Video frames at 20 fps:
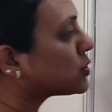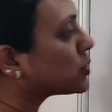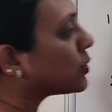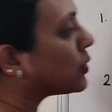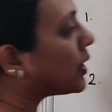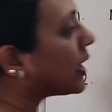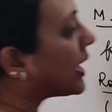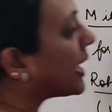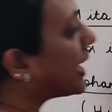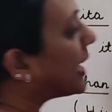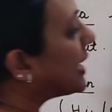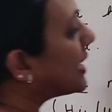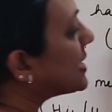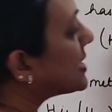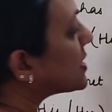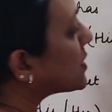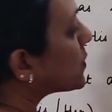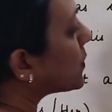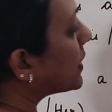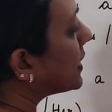so
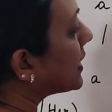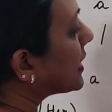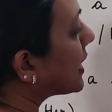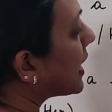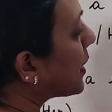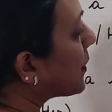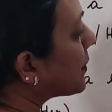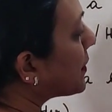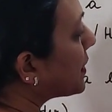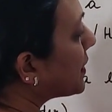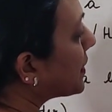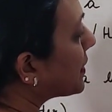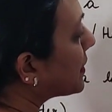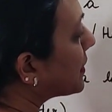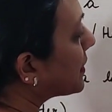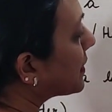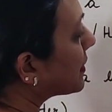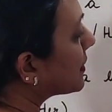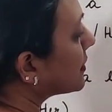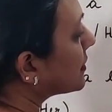his will come
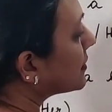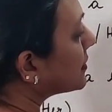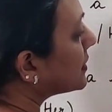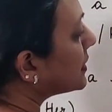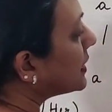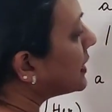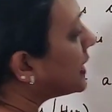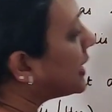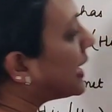here.